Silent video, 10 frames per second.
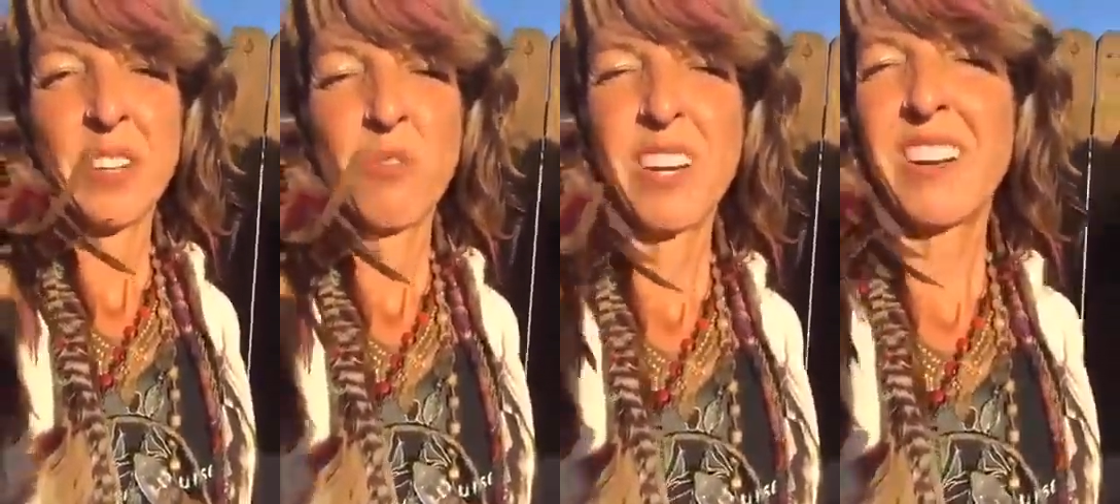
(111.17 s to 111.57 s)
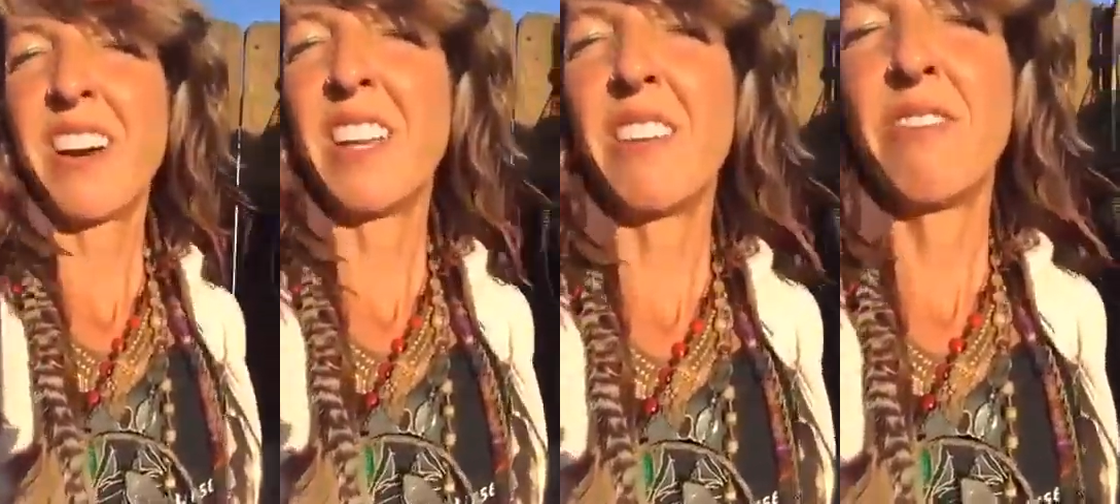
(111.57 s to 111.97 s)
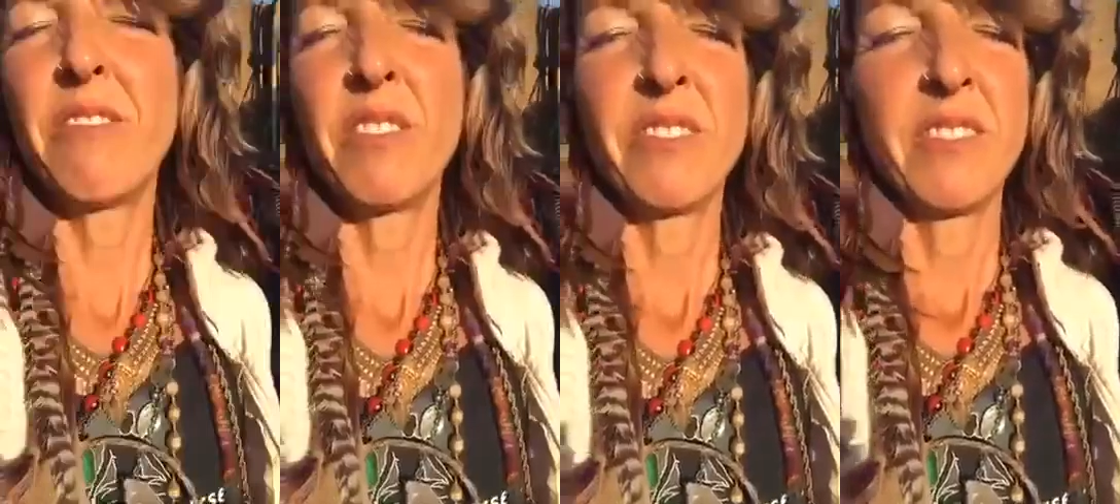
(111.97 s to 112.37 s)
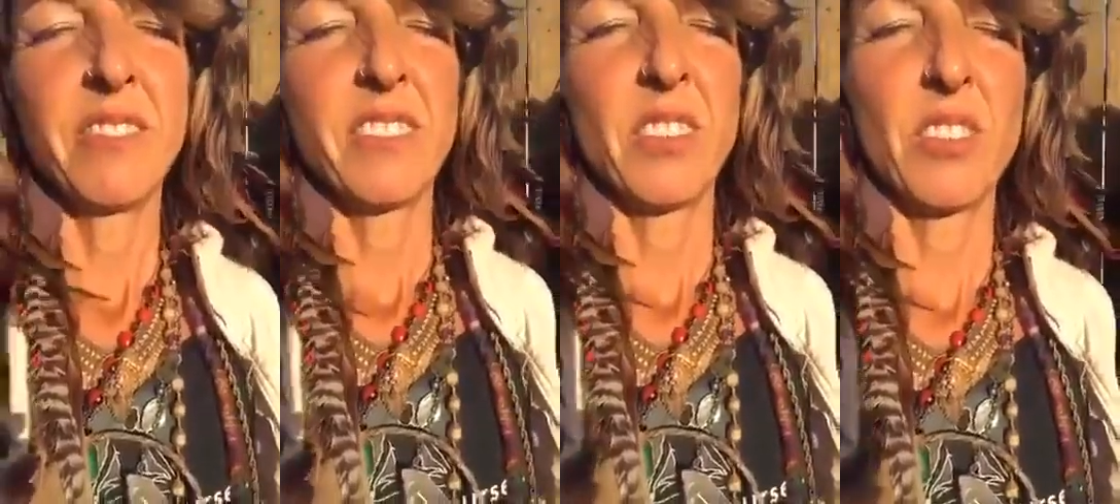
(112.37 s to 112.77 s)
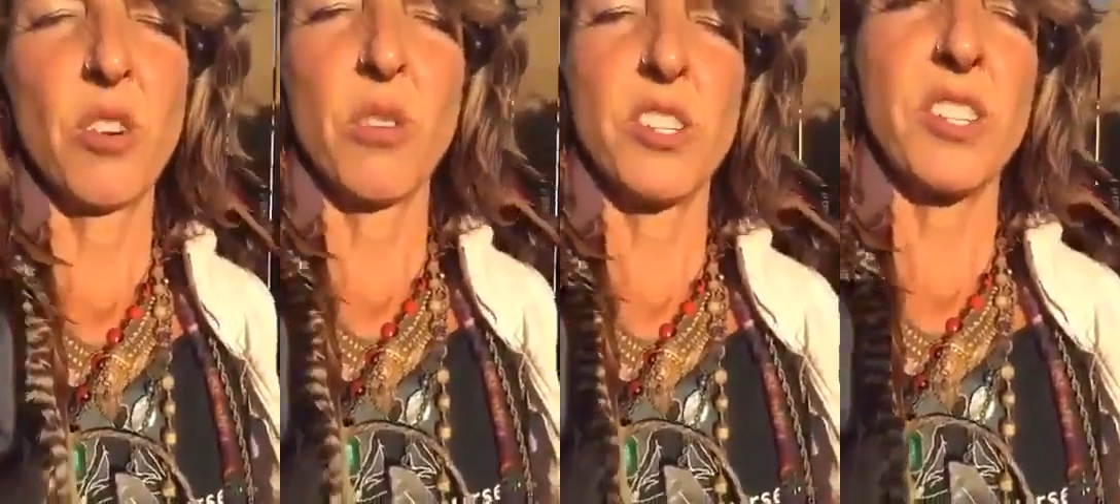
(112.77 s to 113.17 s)
What kind of
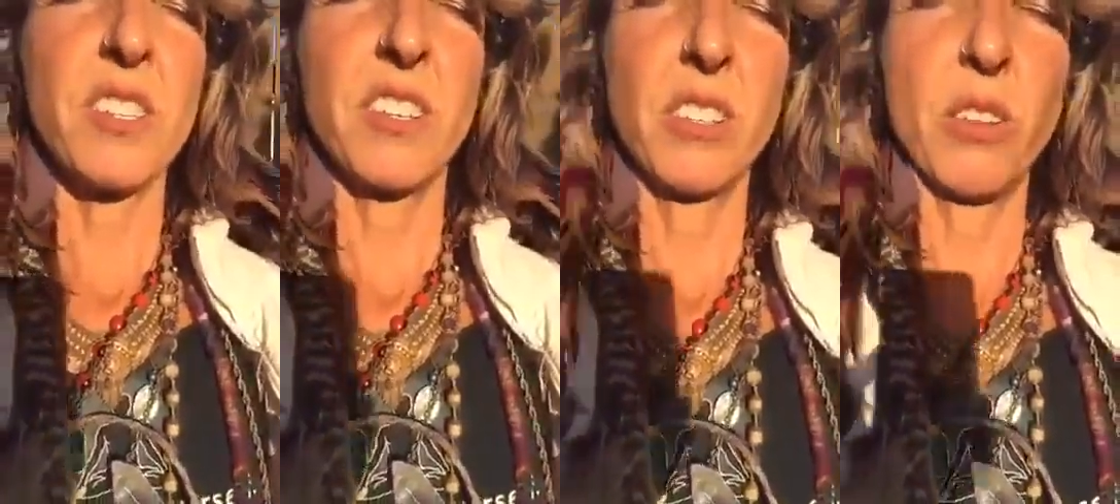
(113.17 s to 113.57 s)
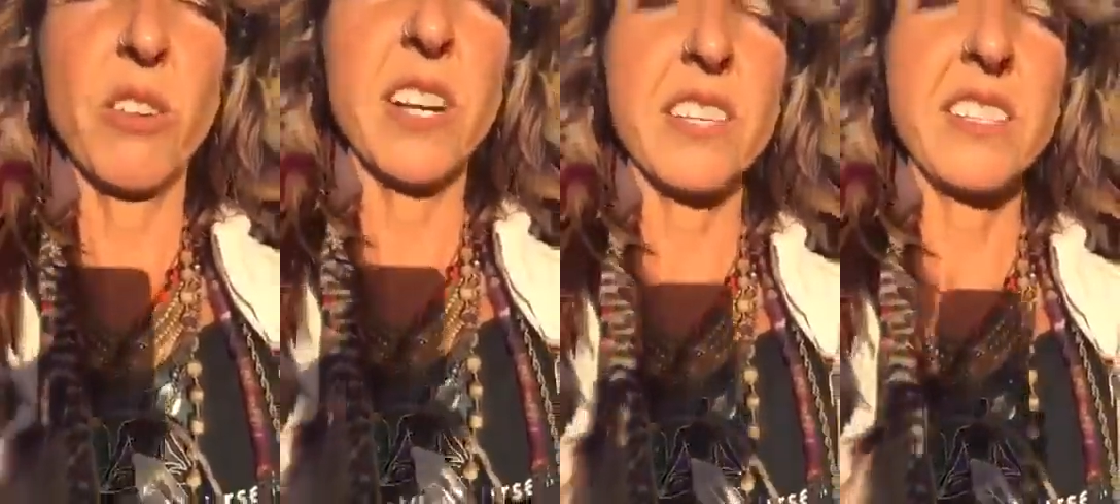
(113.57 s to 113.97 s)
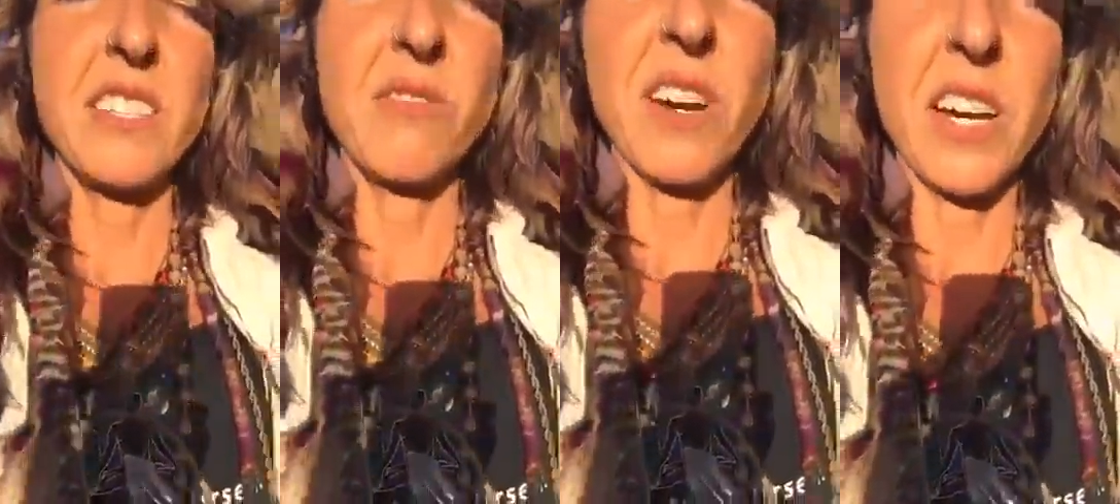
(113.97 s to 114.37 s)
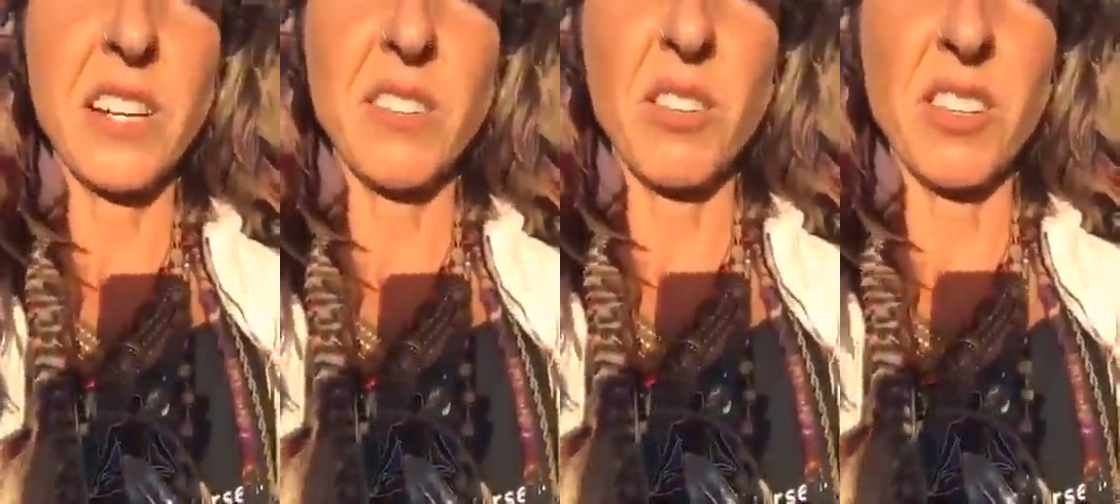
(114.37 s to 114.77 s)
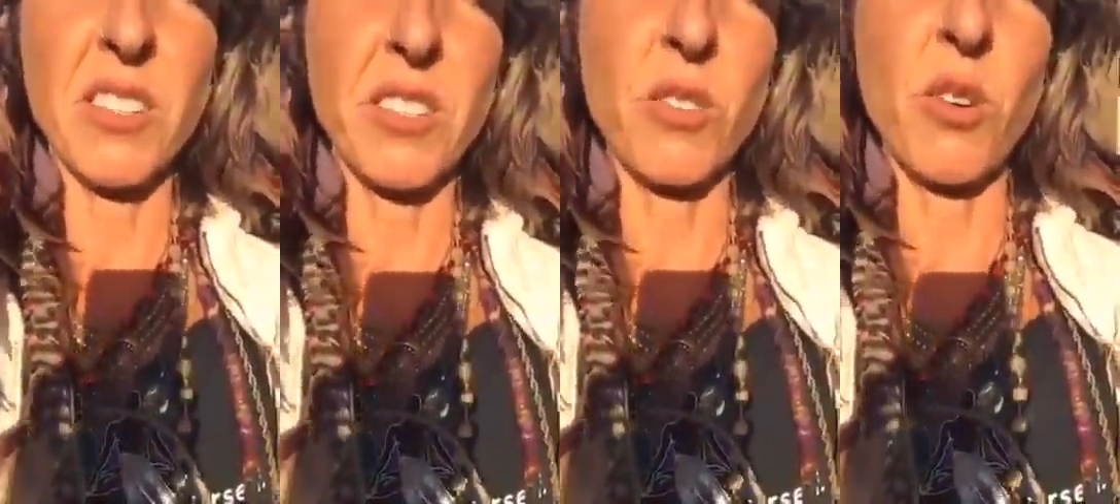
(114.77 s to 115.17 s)
gorgeous, glorious, divine
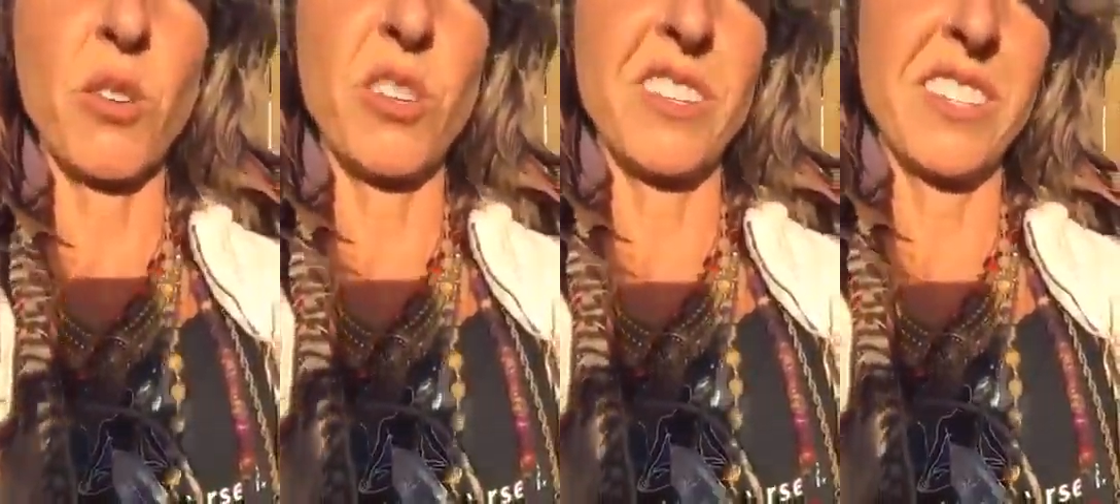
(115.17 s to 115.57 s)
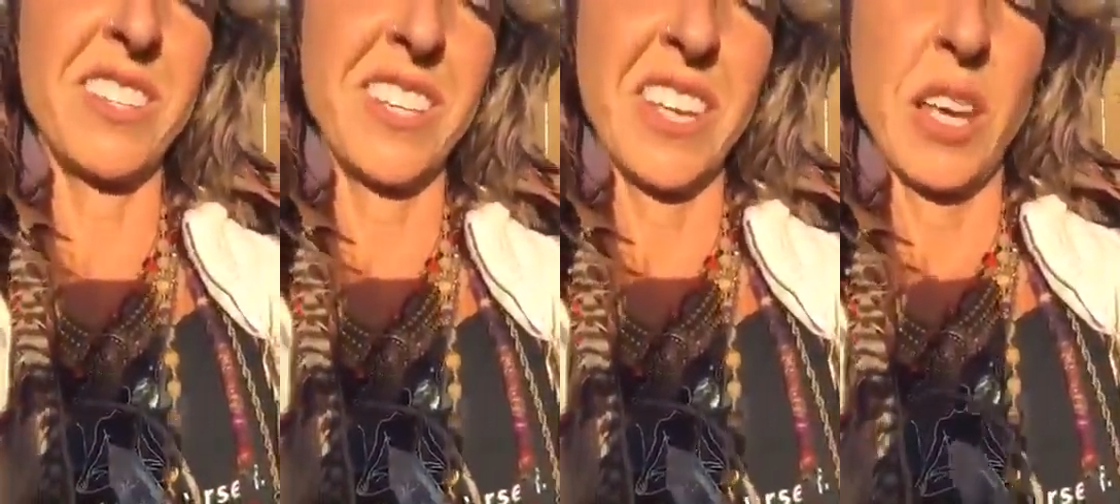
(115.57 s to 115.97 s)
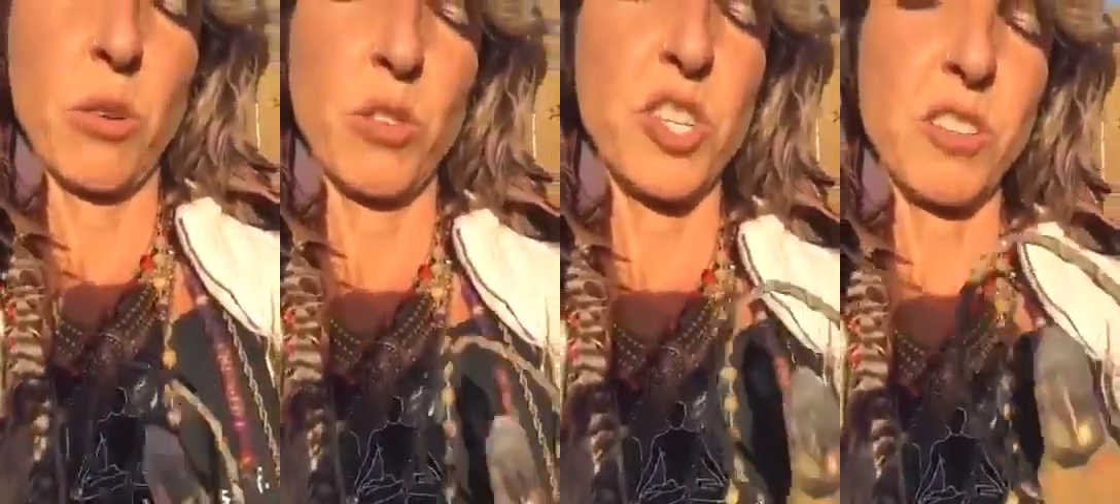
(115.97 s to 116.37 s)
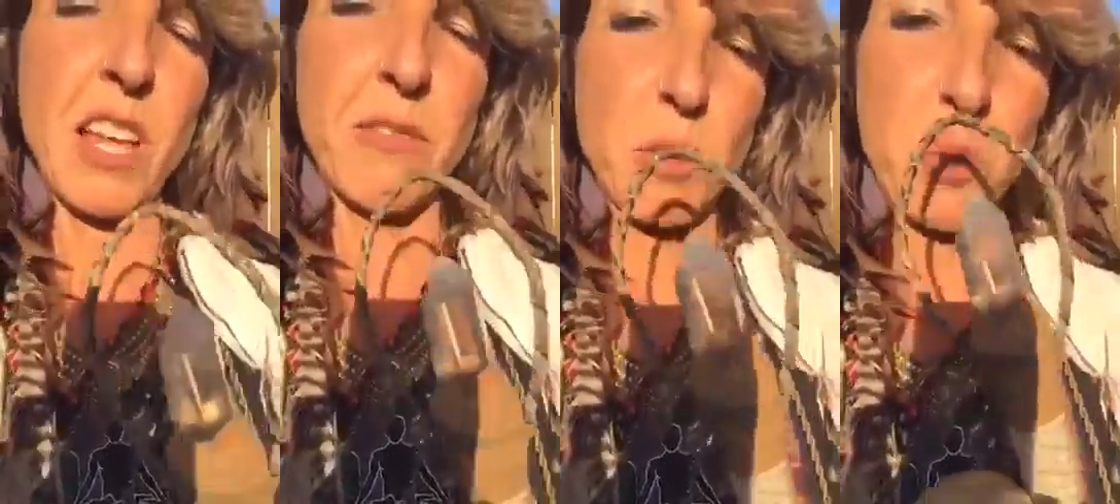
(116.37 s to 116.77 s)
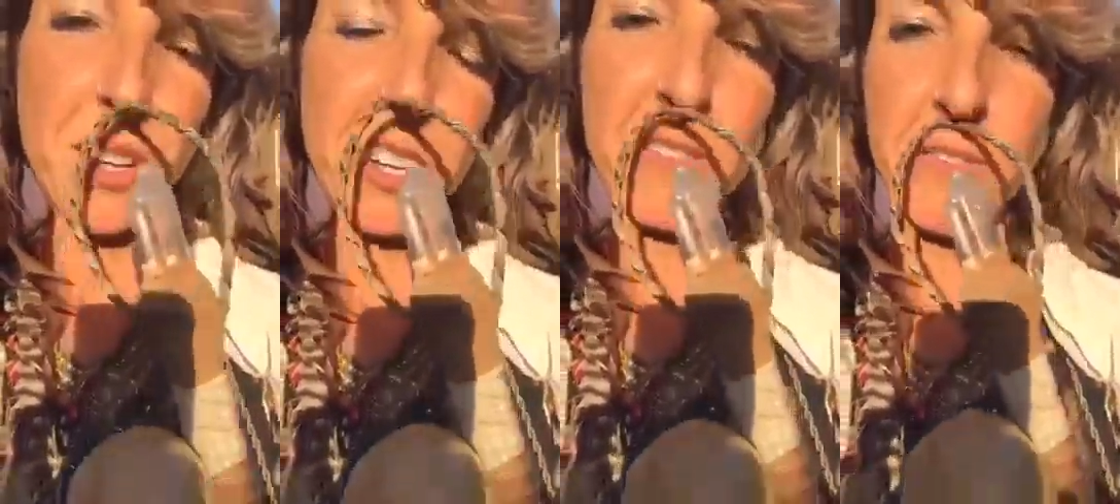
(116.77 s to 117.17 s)
soul would you love to
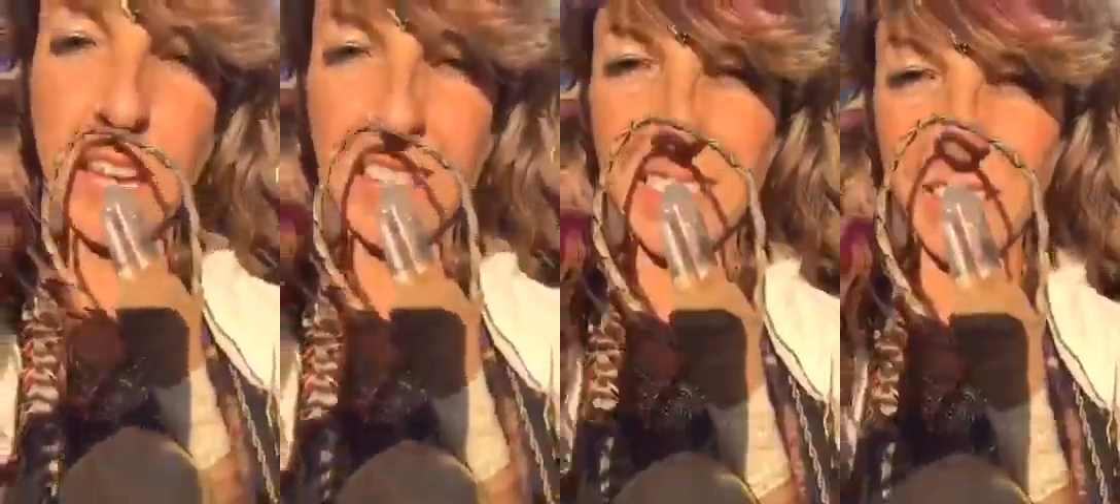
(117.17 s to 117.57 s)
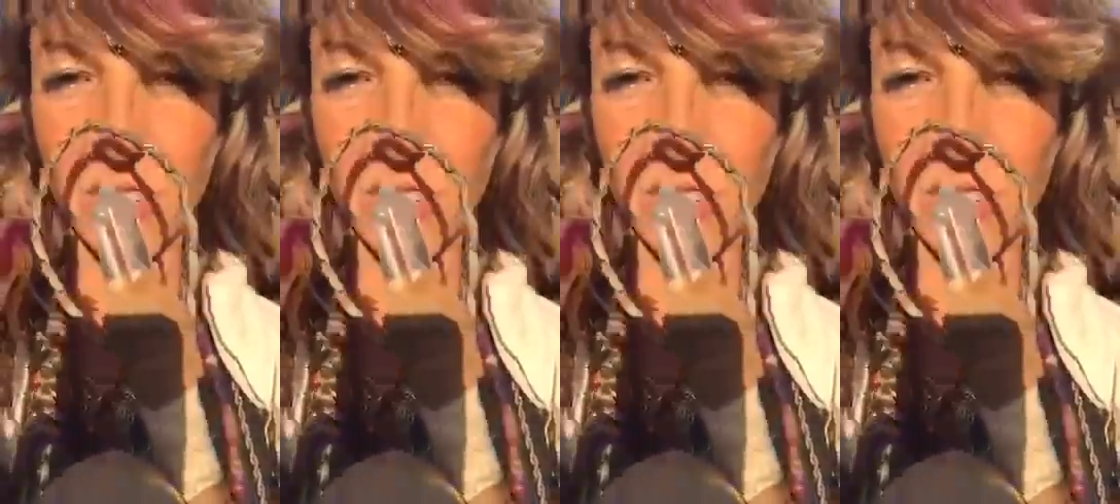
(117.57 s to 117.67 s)
put your faith and